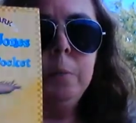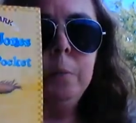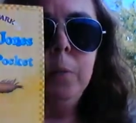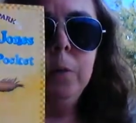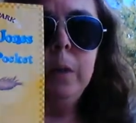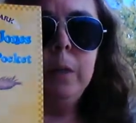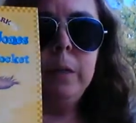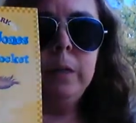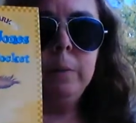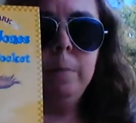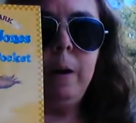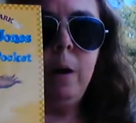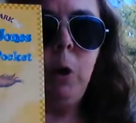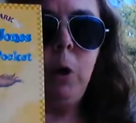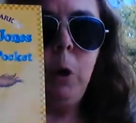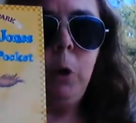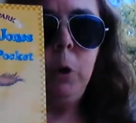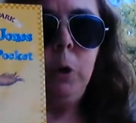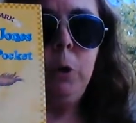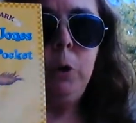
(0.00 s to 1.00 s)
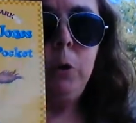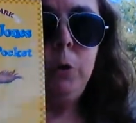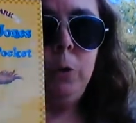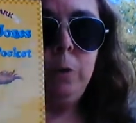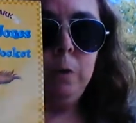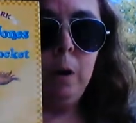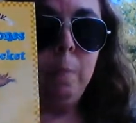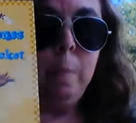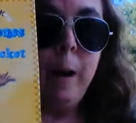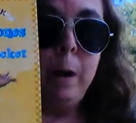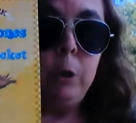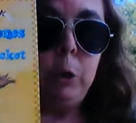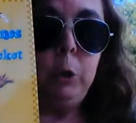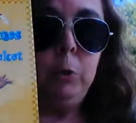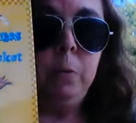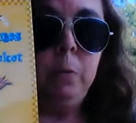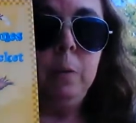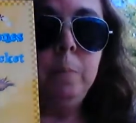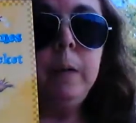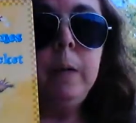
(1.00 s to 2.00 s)
book is about her, about
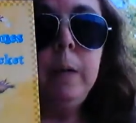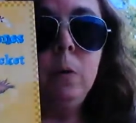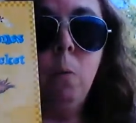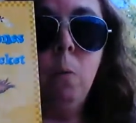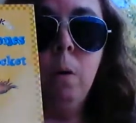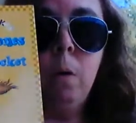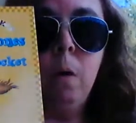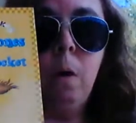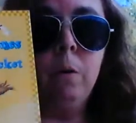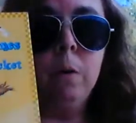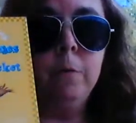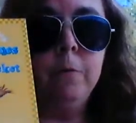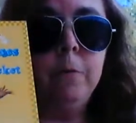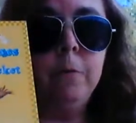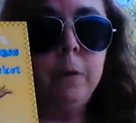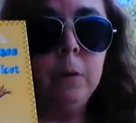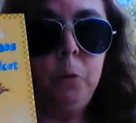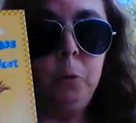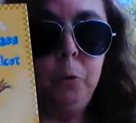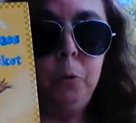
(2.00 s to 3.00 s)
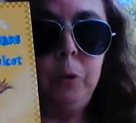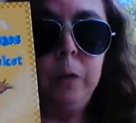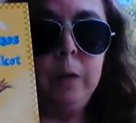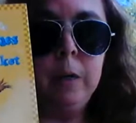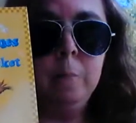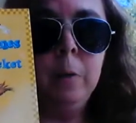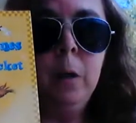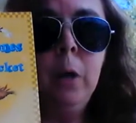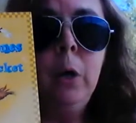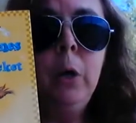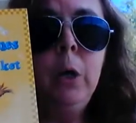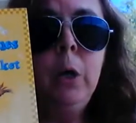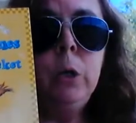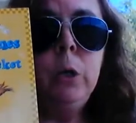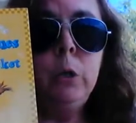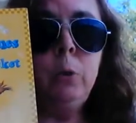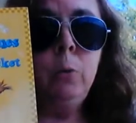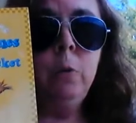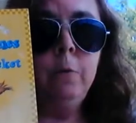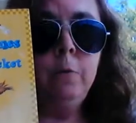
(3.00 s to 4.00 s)
Junie B. going on a field trip
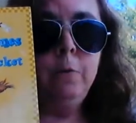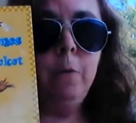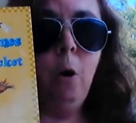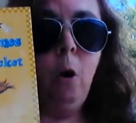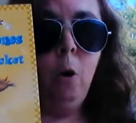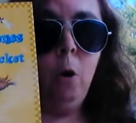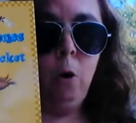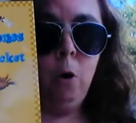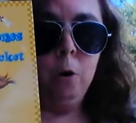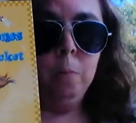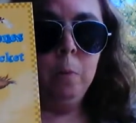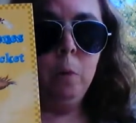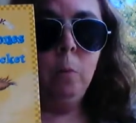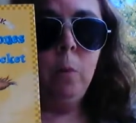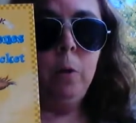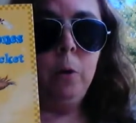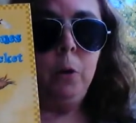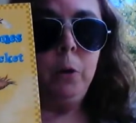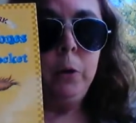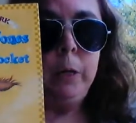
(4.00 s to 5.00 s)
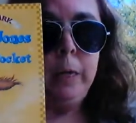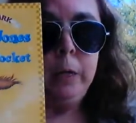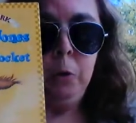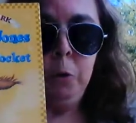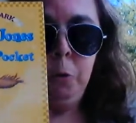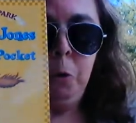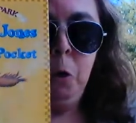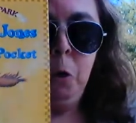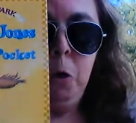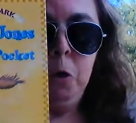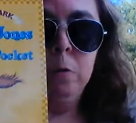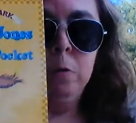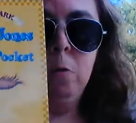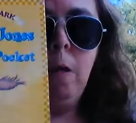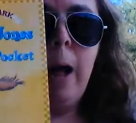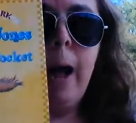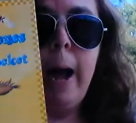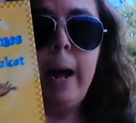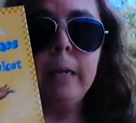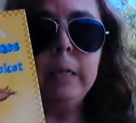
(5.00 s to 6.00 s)
to a farm with her kindergarten
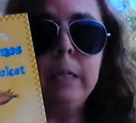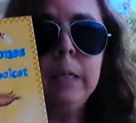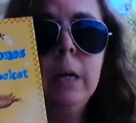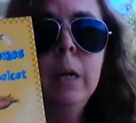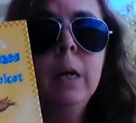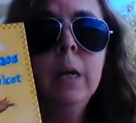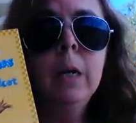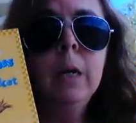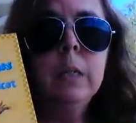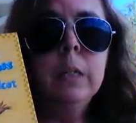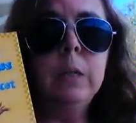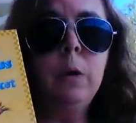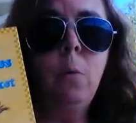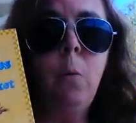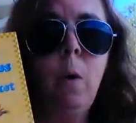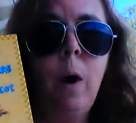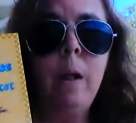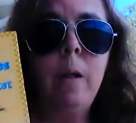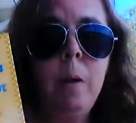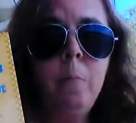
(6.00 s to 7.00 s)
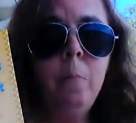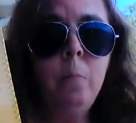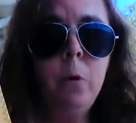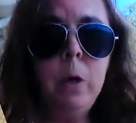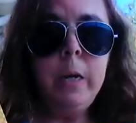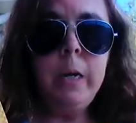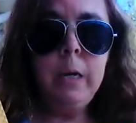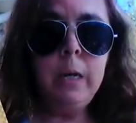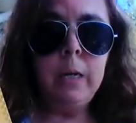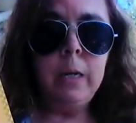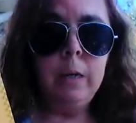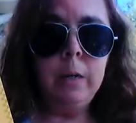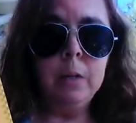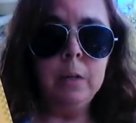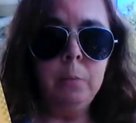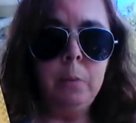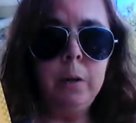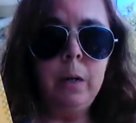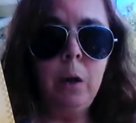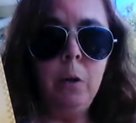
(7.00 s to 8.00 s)
class. So while I'm reading,
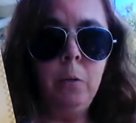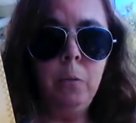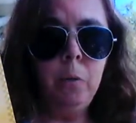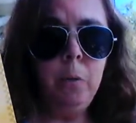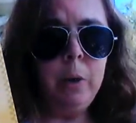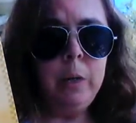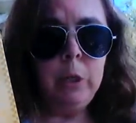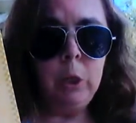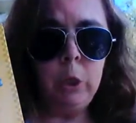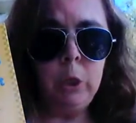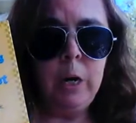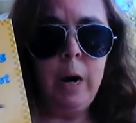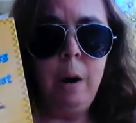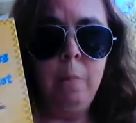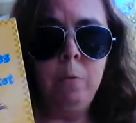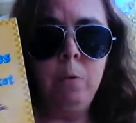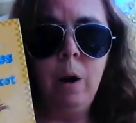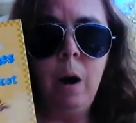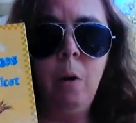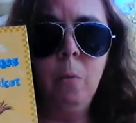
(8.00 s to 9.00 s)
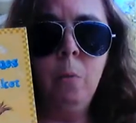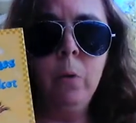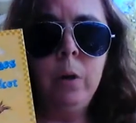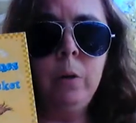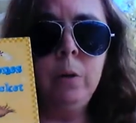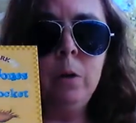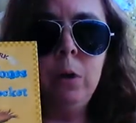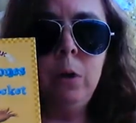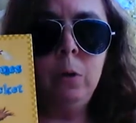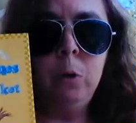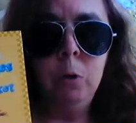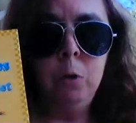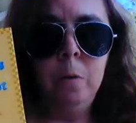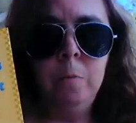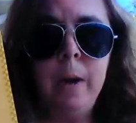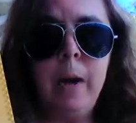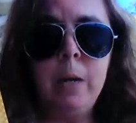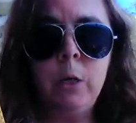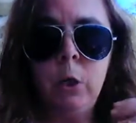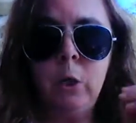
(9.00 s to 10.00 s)
as we go through each chapter, I want you to use your
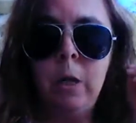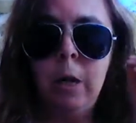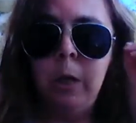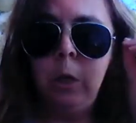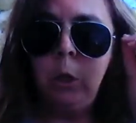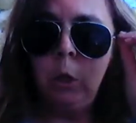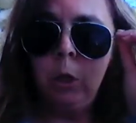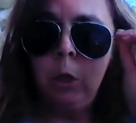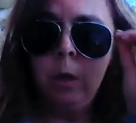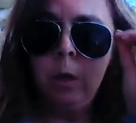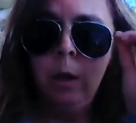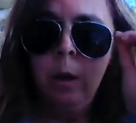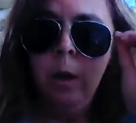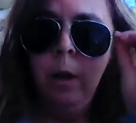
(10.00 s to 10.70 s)
imagination